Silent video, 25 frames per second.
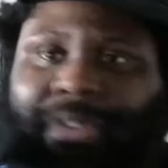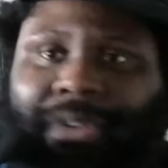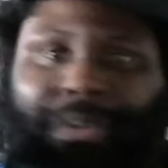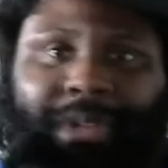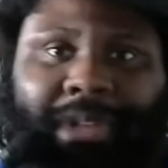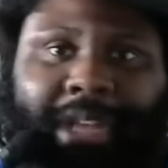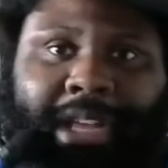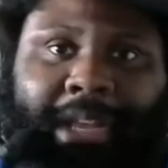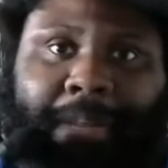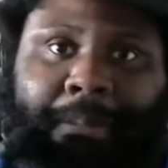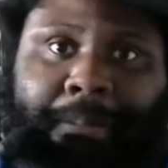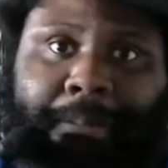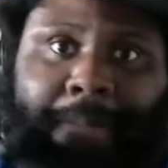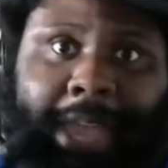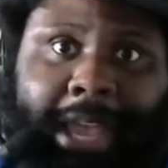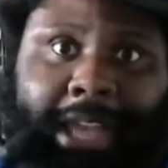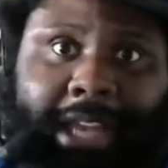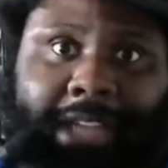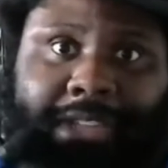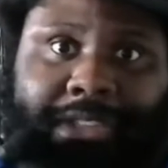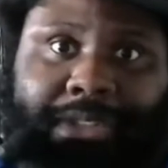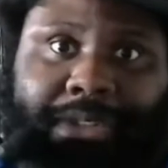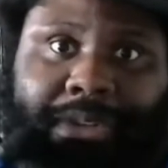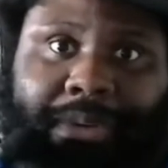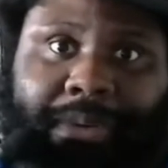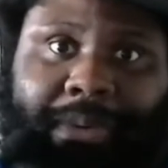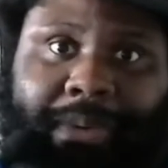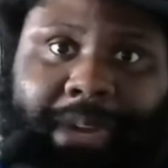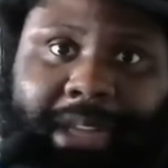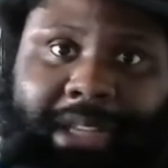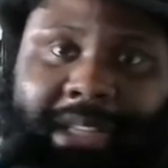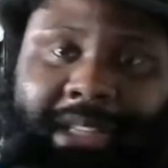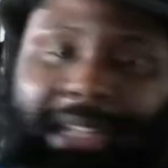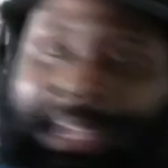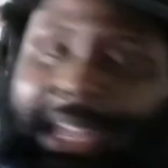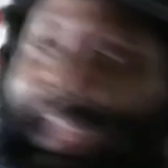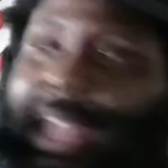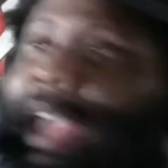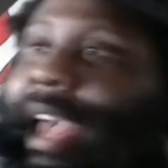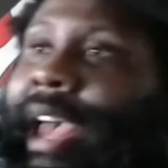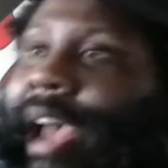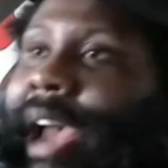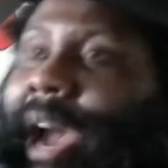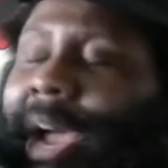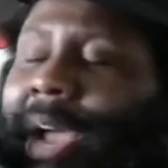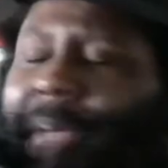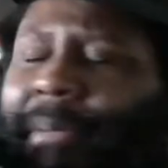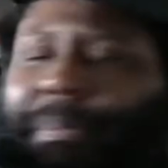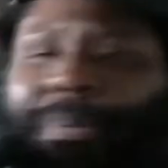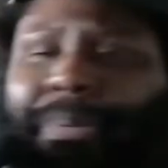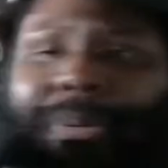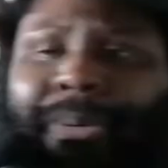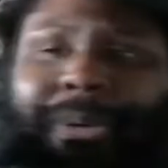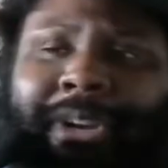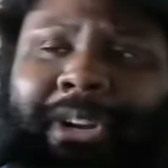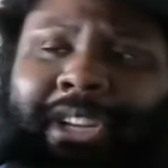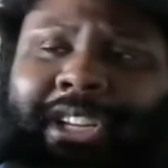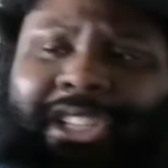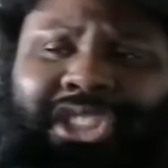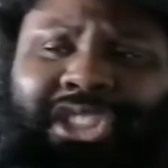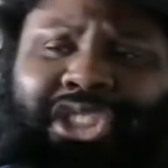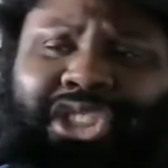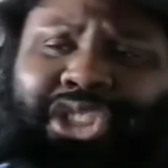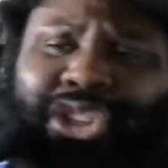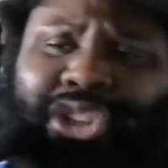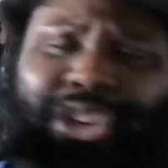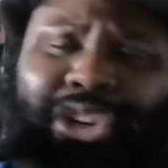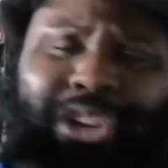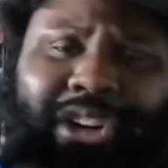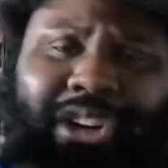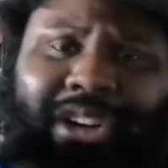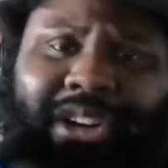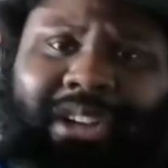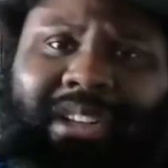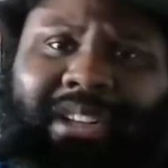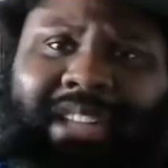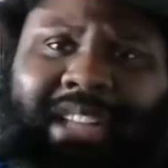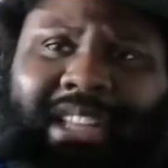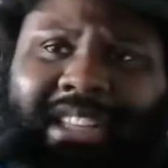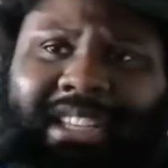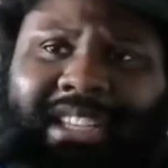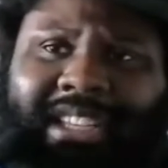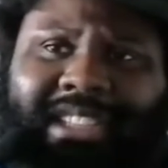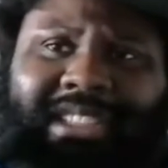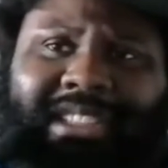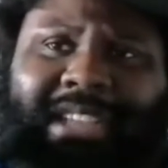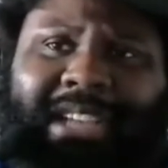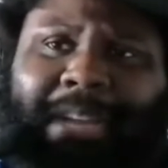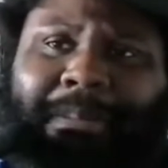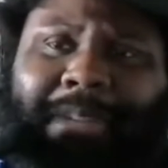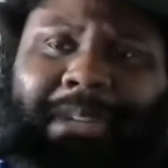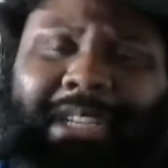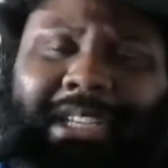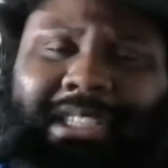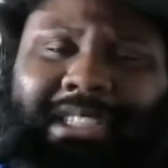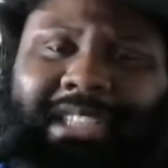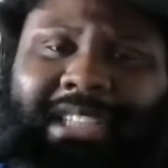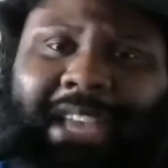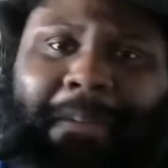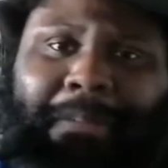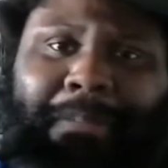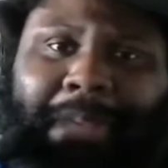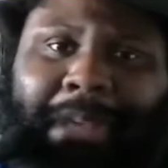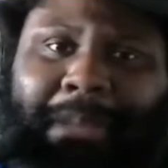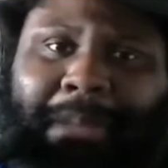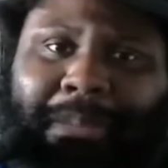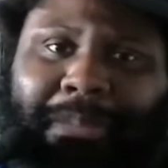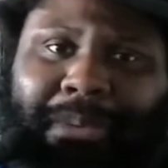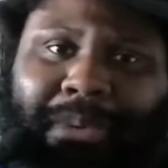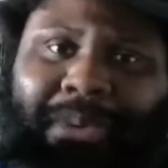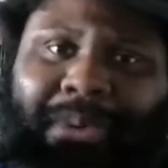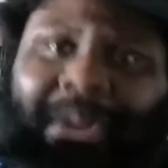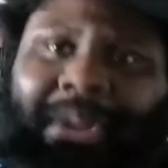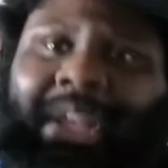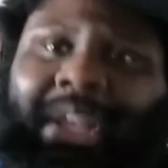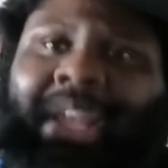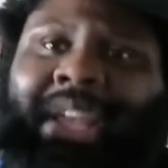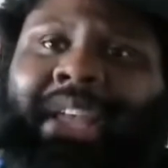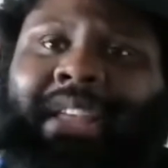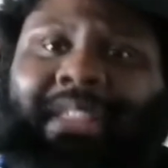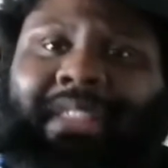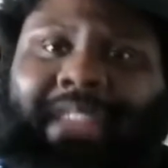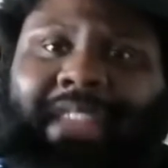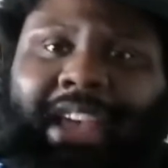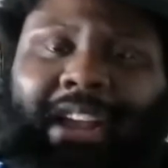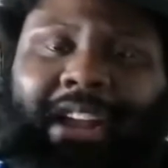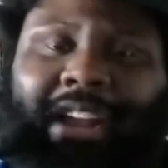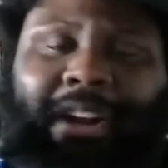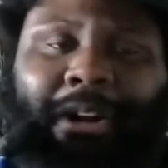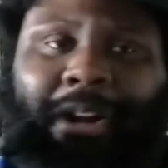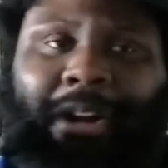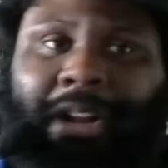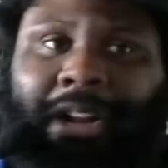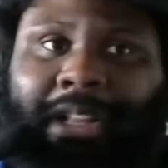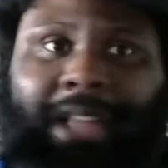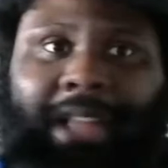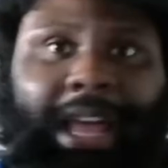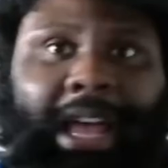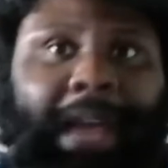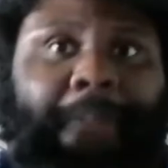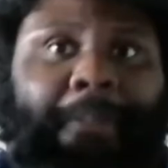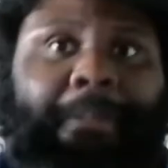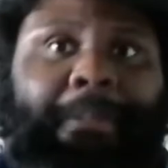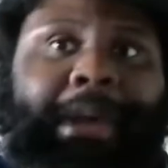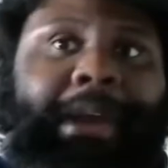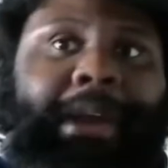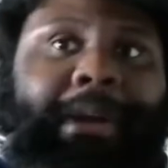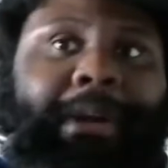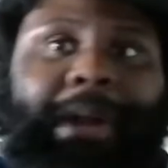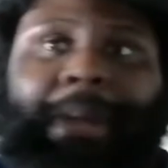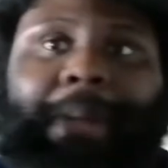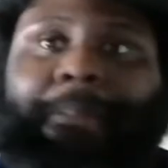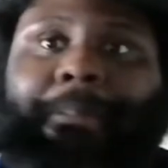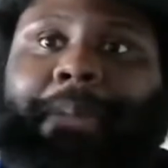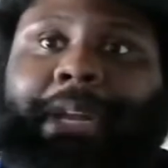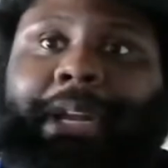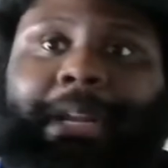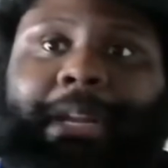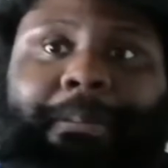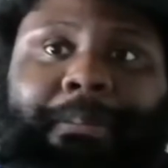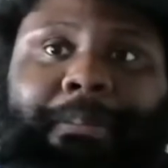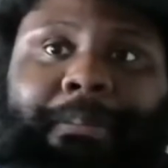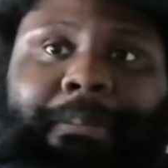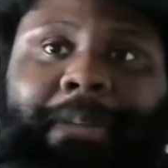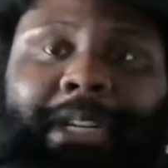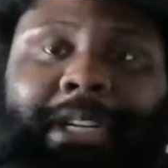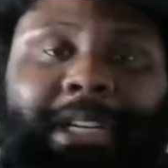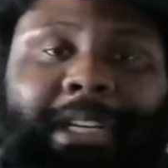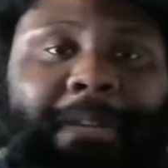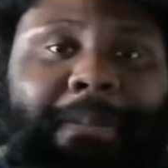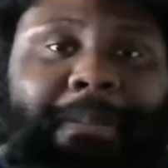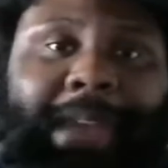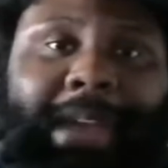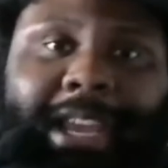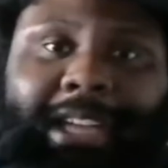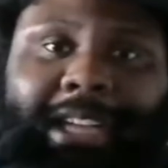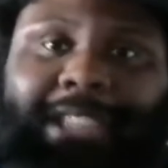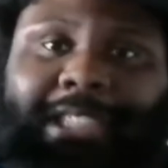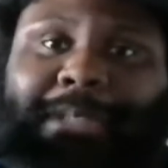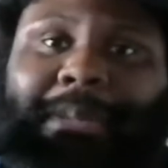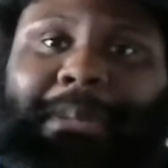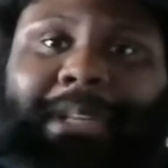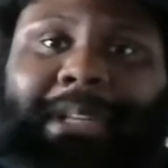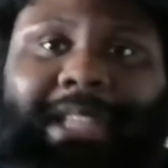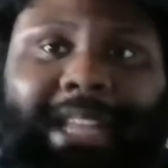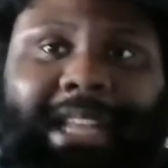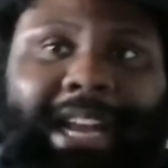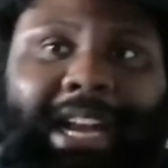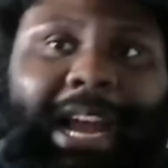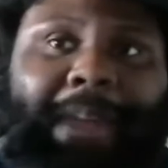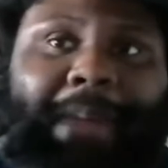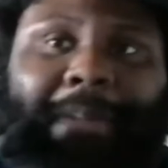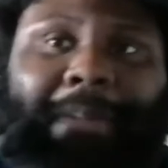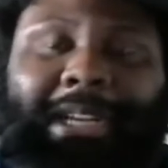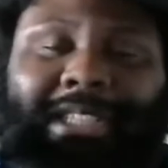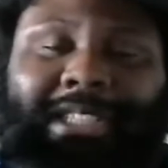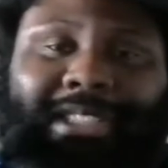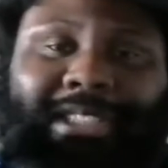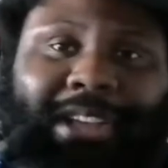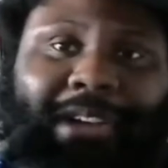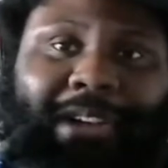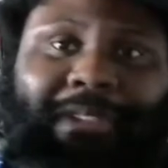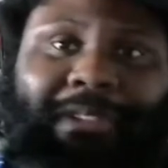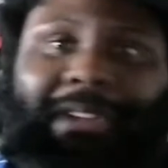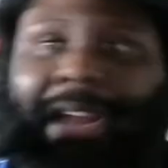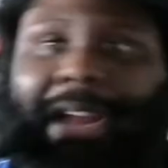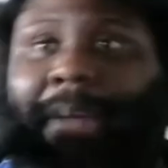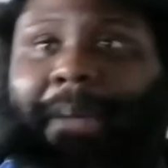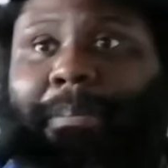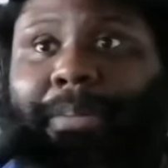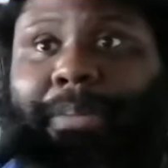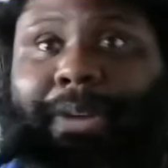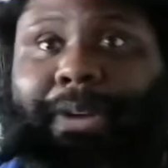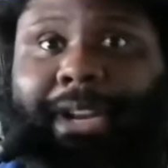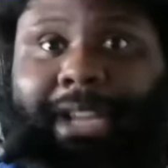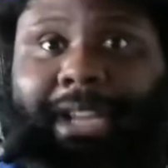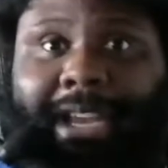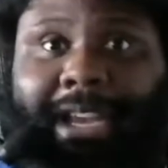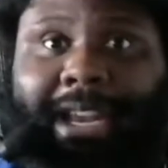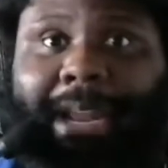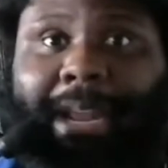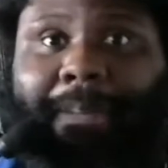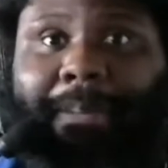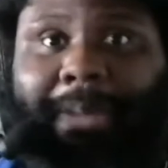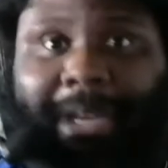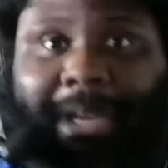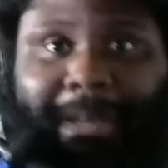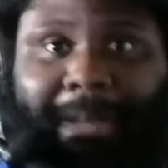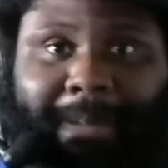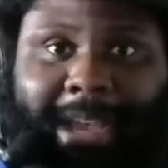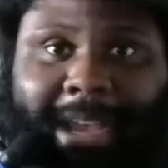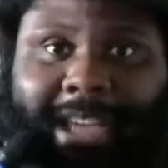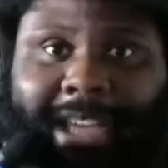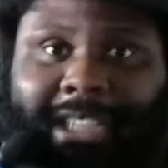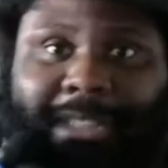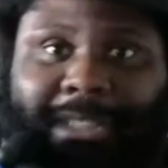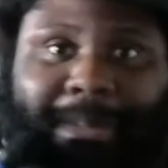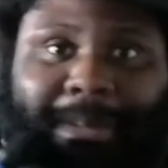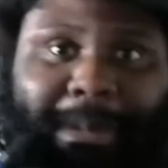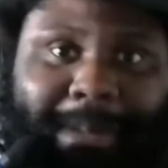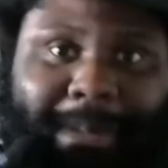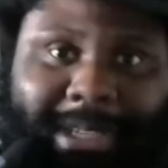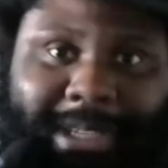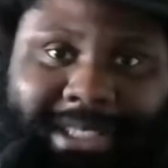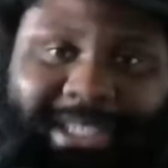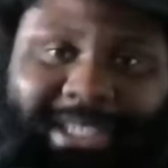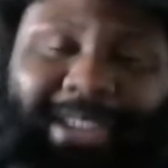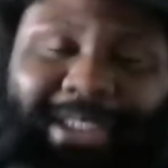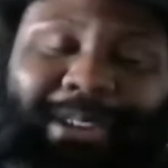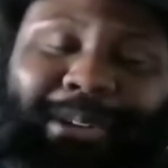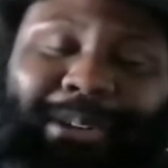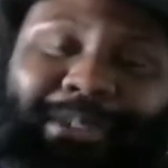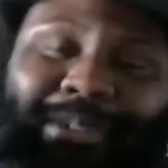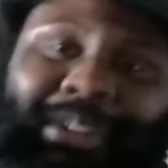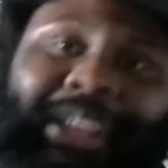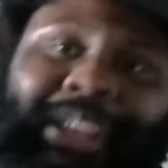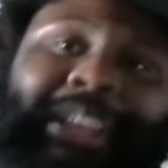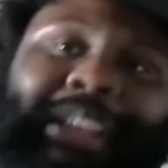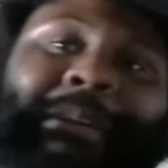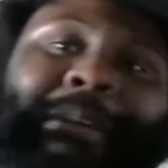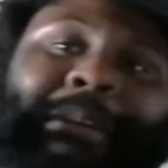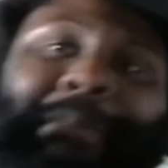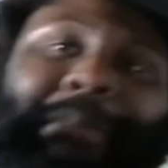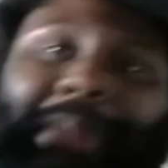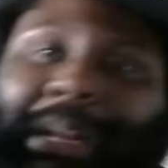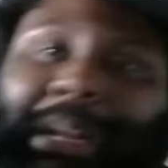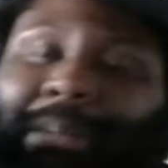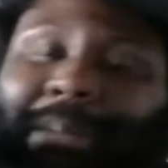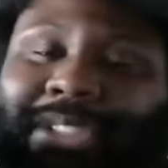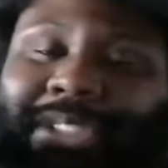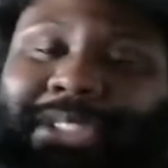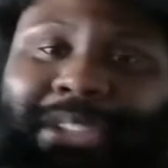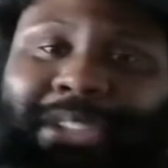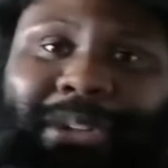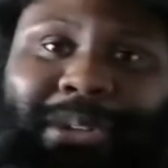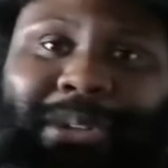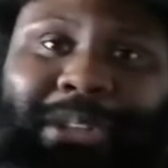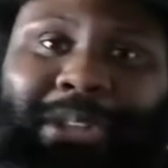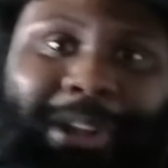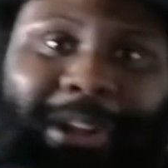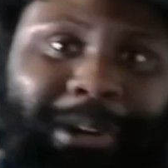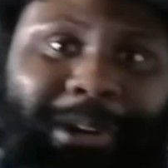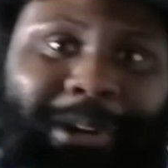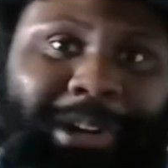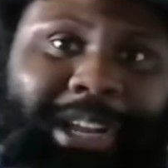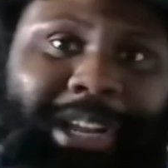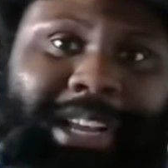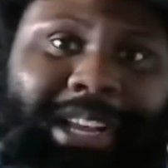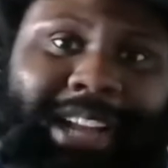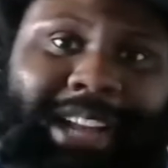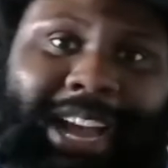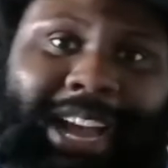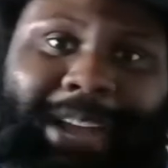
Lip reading: you manage it correctly. I'm pretty sure that these companies have people that are a lot better at money management than I myself, and I'm pretty good at money management myself, but I'm still learning.